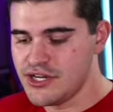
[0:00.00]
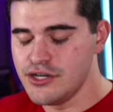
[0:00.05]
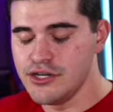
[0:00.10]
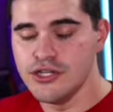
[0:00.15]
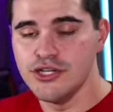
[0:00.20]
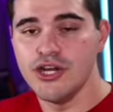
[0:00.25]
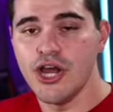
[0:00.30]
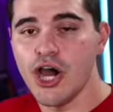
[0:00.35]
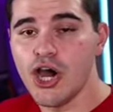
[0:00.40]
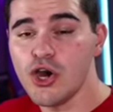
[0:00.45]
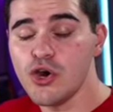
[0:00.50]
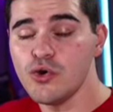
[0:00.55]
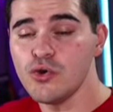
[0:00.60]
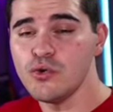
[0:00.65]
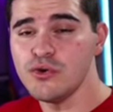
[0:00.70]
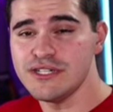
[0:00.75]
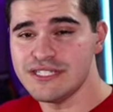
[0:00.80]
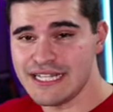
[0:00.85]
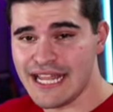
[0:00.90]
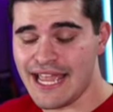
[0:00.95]

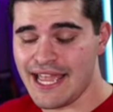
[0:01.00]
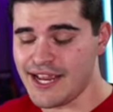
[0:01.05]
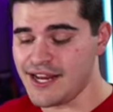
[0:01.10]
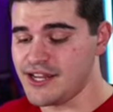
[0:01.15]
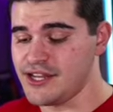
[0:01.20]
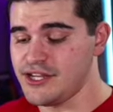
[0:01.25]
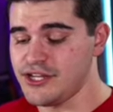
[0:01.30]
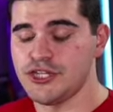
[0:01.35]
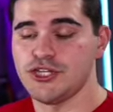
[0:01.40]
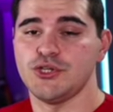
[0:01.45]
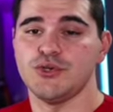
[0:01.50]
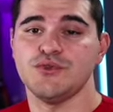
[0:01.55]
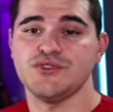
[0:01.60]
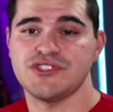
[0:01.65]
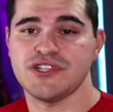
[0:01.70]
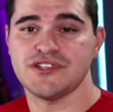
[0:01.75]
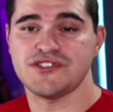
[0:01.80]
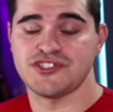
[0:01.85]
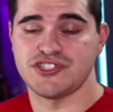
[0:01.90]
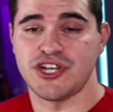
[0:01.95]
No deck
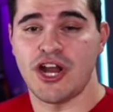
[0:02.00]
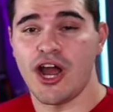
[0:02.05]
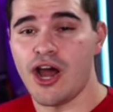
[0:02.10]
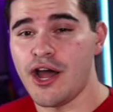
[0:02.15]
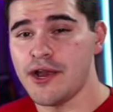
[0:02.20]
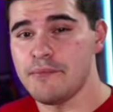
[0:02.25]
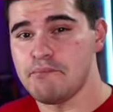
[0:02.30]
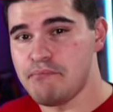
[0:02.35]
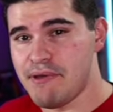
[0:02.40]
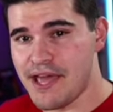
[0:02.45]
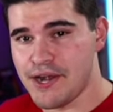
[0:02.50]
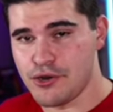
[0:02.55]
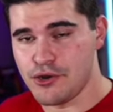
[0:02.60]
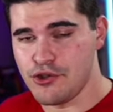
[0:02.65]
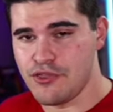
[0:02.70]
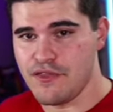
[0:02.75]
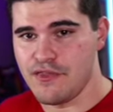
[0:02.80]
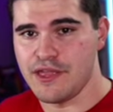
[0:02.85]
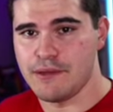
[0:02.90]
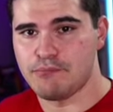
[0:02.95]
uses Don better
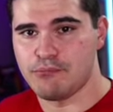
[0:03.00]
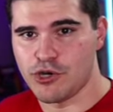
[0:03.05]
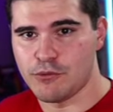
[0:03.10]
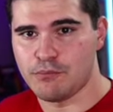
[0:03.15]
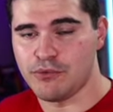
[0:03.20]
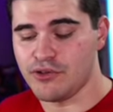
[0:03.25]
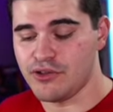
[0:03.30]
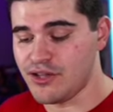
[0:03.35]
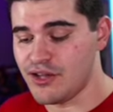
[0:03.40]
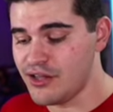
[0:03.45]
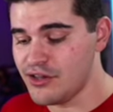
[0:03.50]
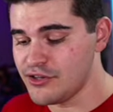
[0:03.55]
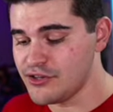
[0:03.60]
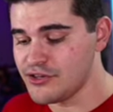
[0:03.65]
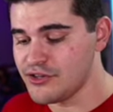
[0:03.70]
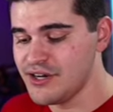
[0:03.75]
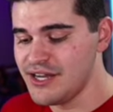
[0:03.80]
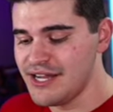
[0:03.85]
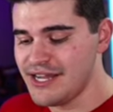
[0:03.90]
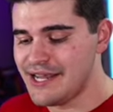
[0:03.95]
than the purple
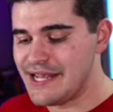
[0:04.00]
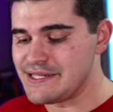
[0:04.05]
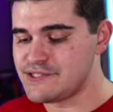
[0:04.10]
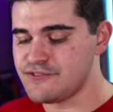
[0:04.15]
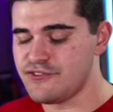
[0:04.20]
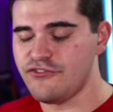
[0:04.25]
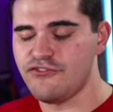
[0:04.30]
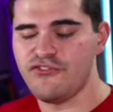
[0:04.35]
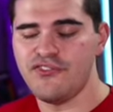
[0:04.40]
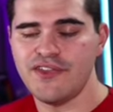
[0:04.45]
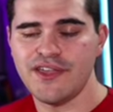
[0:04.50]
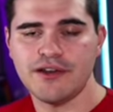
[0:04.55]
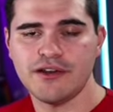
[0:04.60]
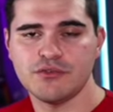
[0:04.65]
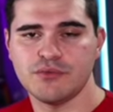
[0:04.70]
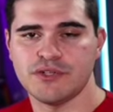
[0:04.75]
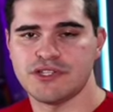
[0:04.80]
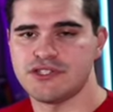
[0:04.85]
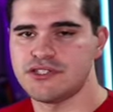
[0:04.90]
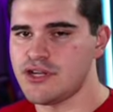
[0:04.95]
color. It's filled
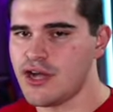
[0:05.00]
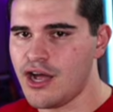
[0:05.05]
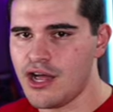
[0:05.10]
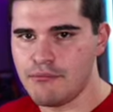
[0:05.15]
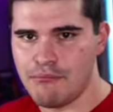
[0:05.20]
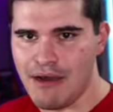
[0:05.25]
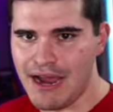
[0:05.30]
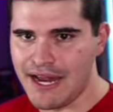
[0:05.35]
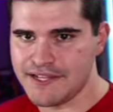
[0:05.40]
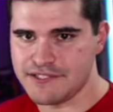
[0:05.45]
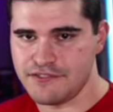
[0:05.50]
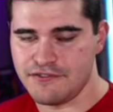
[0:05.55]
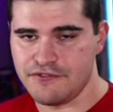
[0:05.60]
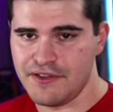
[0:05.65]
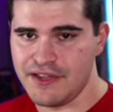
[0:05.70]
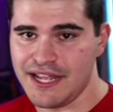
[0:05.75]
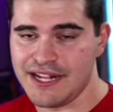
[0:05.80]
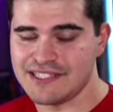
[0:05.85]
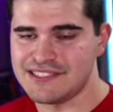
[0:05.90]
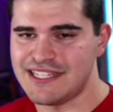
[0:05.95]
with Don minus
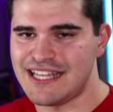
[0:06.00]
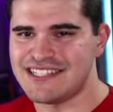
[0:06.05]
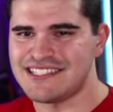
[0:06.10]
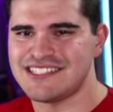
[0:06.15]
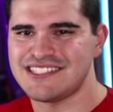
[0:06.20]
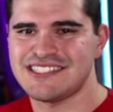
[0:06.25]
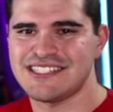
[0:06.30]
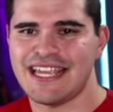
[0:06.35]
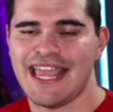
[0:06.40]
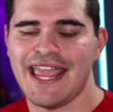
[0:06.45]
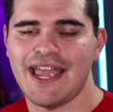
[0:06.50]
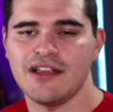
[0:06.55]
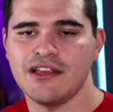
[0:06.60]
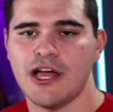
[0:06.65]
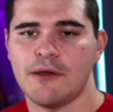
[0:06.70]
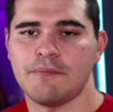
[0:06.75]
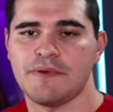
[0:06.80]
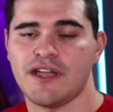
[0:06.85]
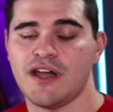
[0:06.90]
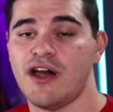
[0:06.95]
effects that scale
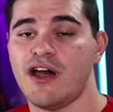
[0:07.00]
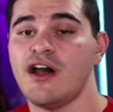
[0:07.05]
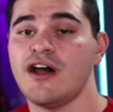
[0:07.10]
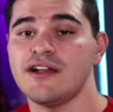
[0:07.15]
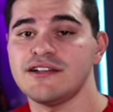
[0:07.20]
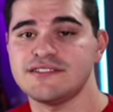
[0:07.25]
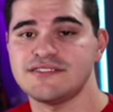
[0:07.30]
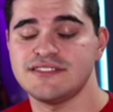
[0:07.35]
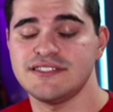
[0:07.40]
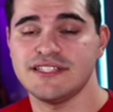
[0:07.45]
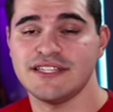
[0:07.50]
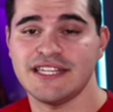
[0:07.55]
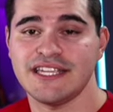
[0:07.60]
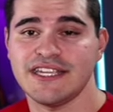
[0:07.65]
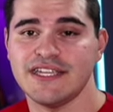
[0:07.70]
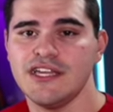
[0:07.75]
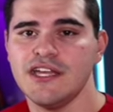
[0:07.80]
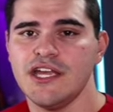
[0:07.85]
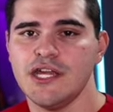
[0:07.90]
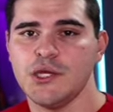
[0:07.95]
up
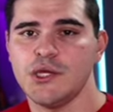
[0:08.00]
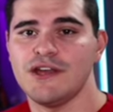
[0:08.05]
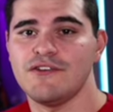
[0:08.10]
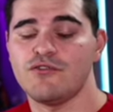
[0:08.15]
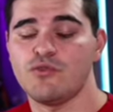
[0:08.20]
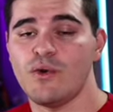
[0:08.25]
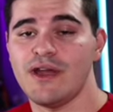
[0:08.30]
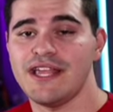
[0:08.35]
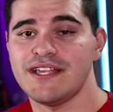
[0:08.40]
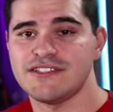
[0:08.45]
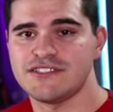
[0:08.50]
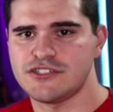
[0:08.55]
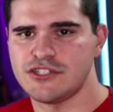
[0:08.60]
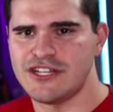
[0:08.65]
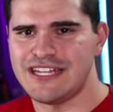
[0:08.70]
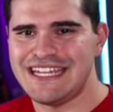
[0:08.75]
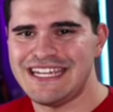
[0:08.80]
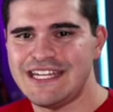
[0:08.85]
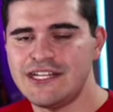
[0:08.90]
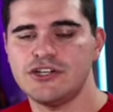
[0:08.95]
constantly. You have ways
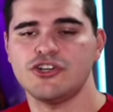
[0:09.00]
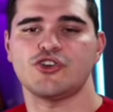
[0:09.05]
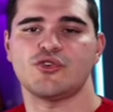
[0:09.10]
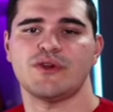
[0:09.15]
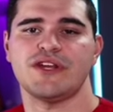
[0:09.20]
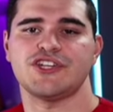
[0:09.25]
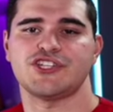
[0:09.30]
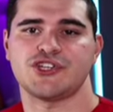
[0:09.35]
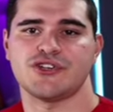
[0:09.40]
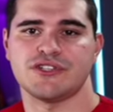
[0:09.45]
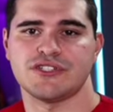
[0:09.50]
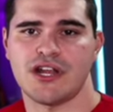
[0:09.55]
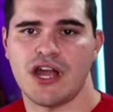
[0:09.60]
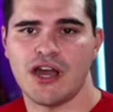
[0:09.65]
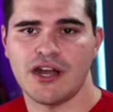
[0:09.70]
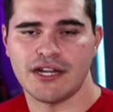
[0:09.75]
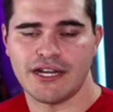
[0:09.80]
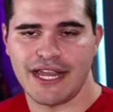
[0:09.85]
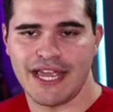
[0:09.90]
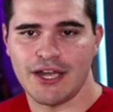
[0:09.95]
to increase your
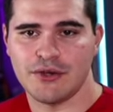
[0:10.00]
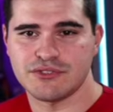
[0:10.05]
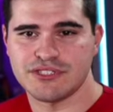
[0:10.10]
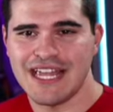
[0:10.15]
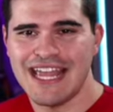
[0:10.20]
Don count